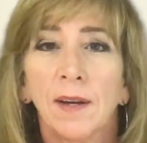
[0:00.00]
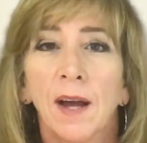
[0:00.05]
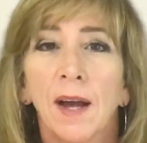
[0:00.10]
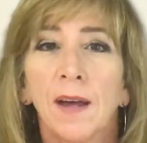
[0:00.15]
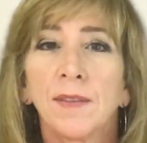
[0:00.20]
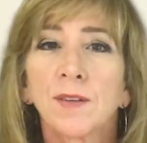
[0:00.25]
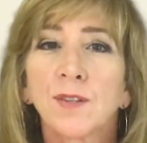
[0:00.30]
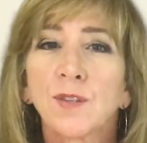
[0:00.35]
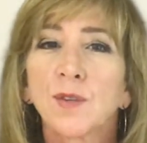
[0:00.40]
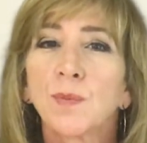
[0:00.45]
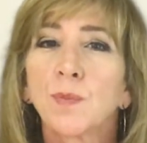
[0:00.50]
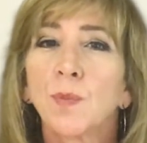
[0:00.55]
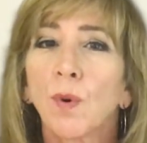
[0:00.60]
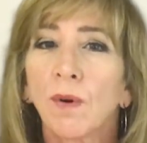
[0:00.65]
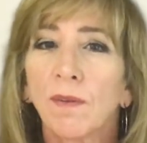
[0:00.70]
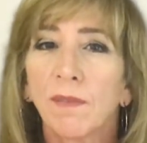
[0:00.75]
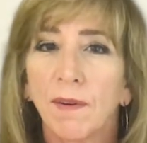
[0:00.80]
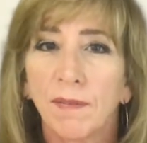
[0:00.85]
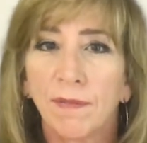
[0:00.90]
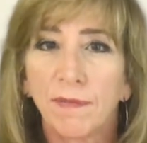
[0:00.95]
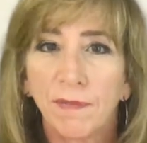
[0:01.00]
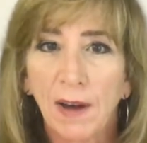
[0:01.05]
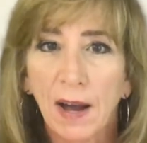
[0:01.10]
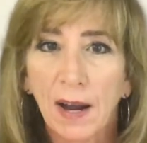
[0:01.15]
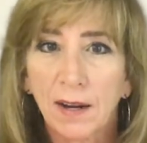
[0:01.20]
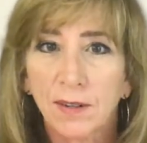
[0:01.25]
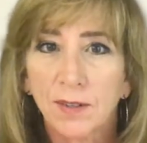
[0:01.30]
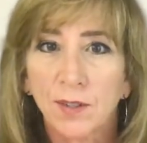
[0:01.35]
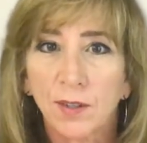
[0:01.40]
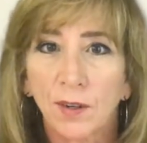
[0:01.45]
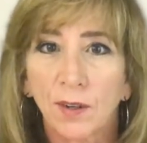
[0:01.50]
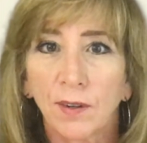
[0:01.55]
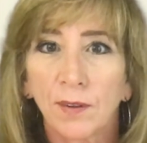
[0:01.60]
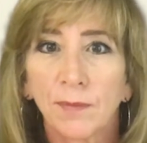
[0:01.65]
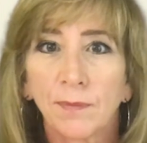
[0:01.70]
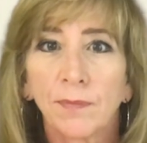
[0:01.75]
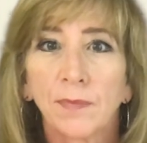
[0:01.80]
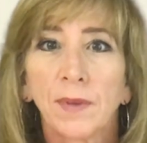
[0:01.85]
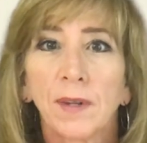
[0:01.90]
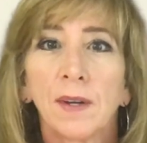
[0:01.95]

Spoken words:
And this is more of a factor.